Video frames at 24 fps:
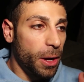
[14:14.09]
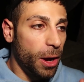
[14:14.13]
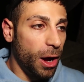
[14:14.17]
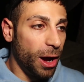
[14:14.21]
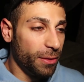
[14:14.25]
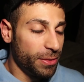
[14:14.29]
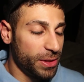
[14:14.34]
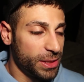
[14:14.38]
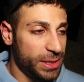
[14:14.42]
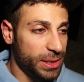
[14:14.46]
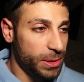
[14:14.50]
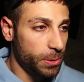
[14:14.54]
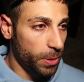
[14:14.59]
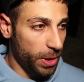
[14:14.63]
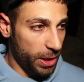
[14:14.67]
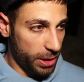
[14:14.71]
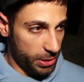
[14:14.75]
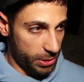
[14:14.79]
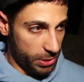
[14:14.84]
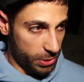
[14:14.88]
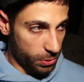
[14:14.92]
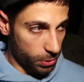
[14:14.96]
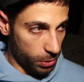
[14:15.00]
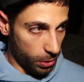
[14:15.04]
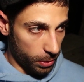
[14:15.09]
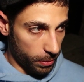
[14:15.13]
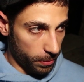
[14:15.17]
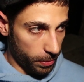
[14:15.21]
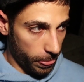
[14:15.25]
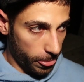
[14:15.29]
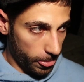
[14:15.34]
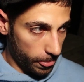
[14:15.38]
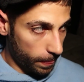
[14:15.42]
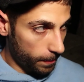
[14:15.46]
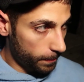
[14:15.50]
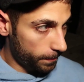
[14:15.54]
obviously we're at a school.
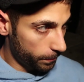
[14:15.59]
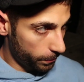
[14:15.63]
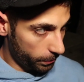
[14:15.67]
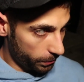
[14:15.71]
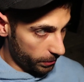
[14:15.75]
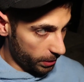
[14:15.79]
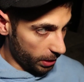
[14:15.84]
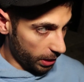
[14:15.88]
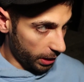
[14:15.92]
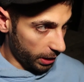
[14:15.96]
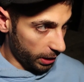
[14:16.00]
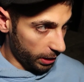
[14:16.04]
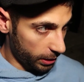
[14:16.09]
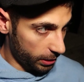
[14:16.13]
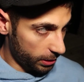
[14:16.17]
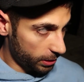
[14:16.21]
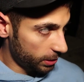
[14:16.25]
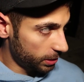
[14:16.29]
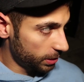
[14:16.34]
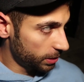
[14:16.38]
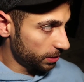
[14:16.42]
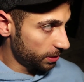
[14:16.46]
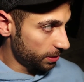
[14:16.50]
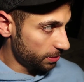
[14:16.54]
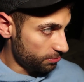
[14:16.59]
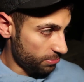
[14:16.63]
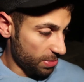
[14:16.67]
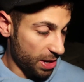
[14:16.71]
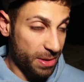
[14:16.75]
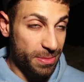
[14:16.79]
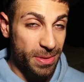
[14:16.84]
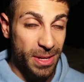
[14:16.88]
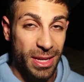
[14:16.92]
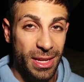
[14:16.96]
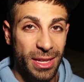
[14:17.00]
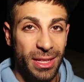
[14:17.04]
And
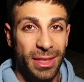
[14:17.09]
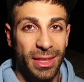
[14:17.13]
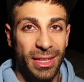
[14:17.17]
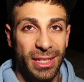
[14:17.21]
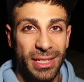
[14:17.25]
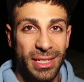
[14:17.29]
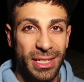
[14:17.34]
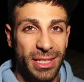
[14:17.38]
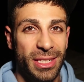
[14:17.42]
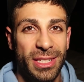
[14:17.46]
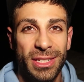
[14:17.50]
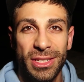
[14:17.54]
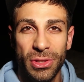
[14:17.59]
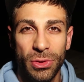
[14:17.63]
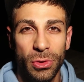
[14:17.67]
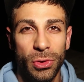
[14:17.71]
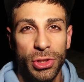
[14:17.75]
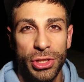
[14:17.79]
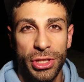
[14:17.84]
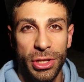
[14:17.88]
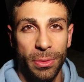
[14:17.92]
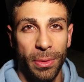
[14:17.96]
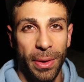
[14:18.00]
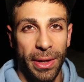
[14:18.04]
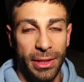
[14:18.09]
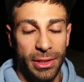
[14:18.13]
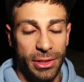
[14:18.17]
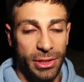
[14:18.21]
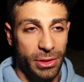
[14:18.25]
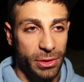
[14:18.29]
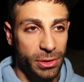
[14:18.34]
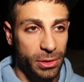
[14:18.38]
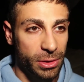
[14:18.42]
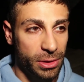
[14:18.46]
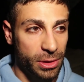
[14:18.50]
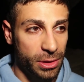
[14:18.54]
maybe this is the school she went
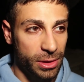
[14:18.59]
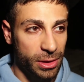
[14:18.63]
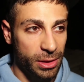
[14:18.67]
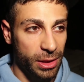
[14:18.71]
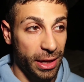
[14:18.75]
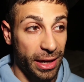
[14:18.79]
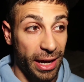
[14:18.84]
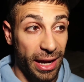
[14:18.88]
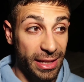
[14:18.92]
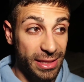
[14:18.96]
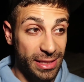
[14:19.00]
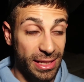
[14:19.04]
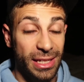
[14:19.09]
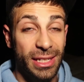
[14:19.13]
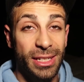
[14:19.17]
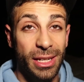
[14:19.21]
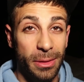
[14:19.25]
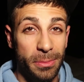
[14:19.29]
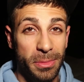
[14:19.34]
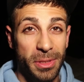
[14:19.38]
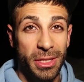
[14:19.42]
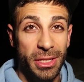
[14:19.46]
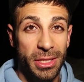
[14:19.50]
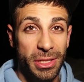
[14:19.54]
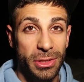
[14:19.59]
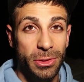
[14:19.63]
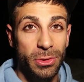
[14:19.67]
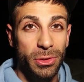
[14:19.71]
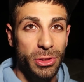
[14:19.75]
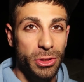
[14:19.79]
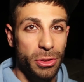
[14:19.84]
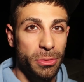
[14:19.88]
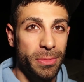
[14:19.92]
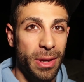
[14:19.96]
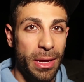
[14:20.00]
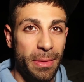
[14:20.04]
to. Like, I did come to the
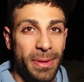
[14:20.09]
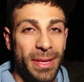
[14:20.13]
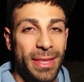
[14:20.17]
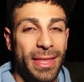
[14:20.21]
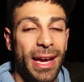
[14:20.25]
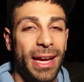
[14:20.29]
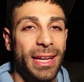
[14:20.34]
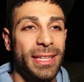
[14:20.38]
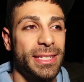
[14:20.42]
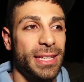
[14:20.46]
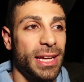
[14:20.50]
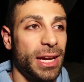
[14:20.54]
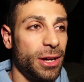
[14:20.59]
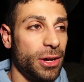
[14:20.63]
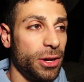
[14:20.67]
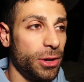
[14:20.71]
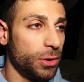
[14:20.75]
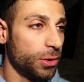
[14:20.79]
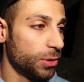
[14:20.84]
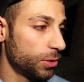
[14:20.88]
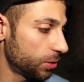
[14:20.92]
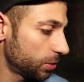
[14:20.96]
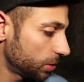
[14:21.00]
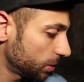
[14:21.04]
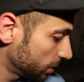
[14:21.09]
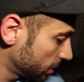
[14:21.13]
school, so maybe that's how